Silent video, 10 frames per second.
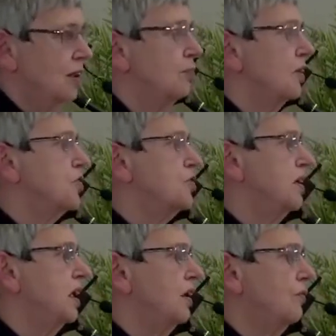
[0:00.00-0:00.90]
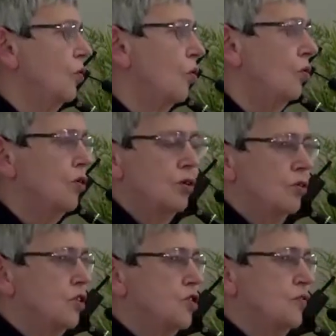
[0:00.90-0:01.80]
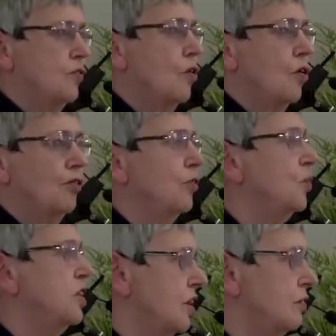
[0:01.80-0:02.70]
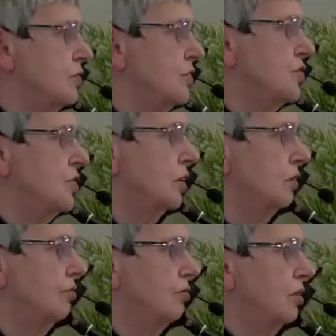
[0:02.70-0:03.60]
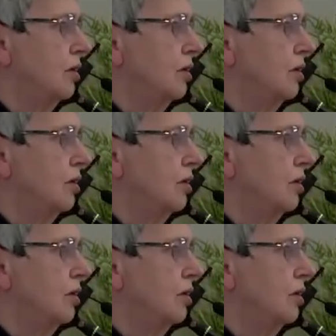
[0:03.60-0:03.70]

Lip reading: but to be given all the goodness of God that we don't deserve.